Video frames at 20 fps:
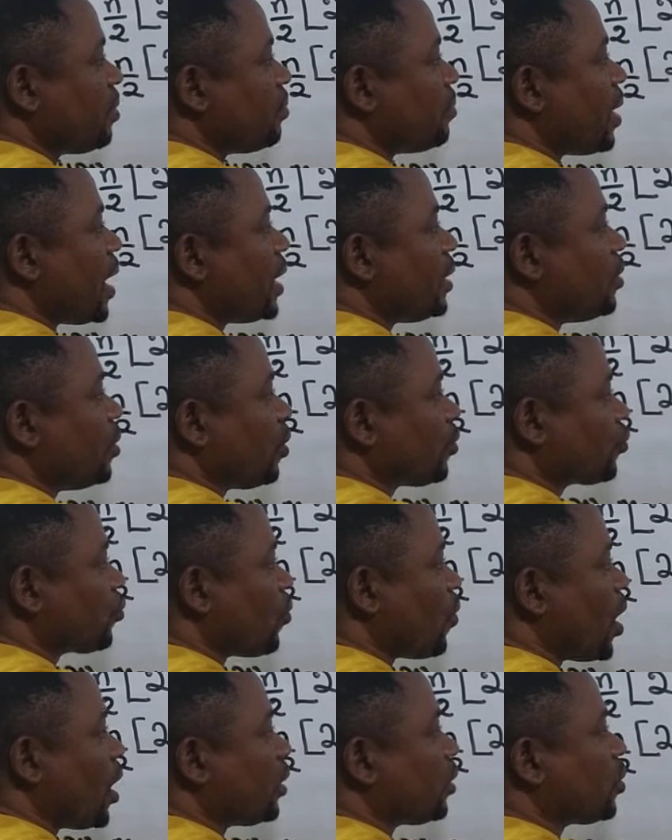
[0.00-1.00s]
Minus
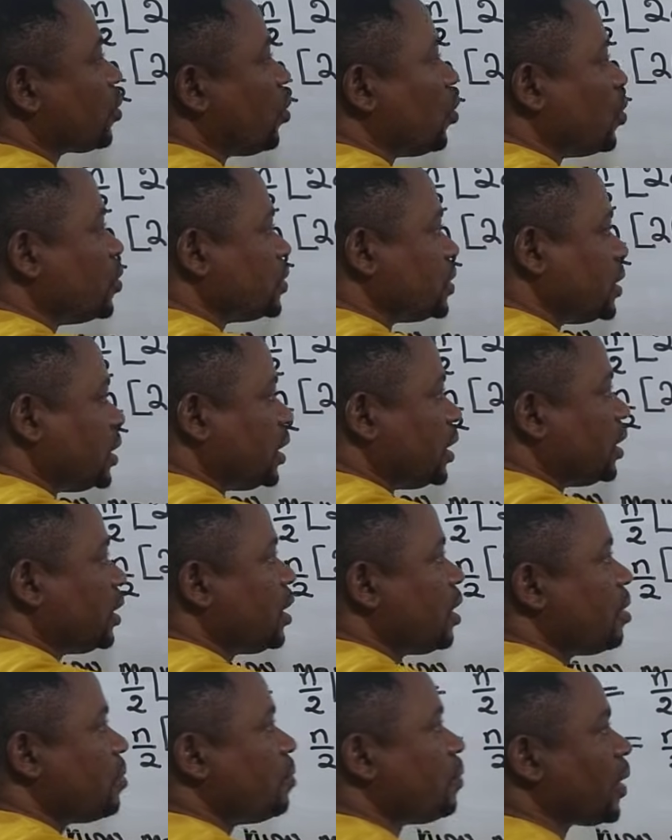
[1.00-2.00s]
1. Close the
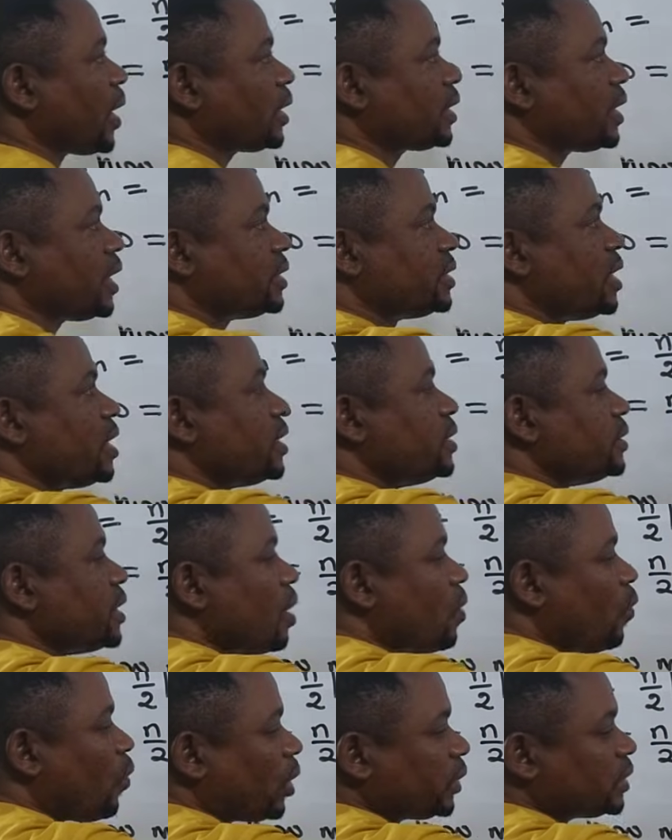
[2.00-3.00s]
bracket.
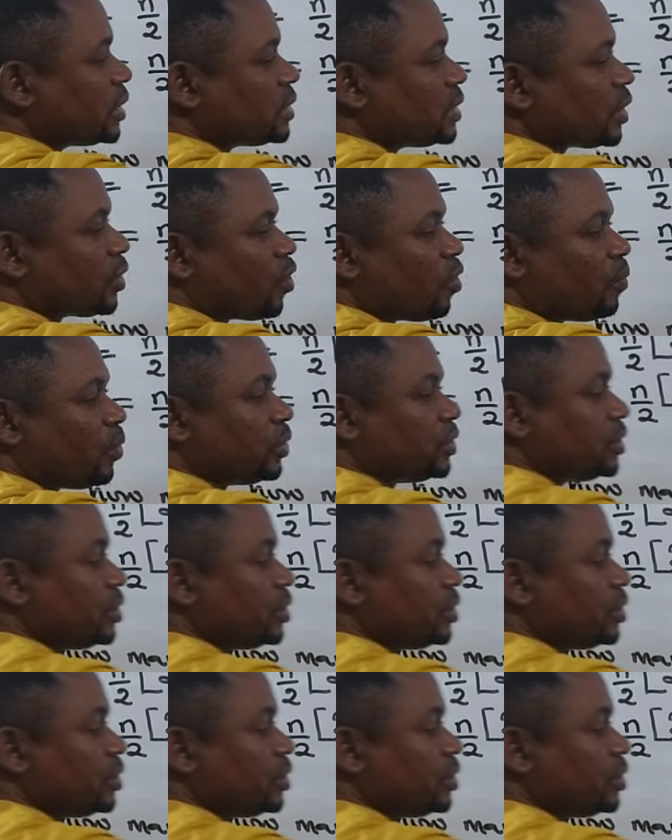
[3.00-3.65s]
Then what is the common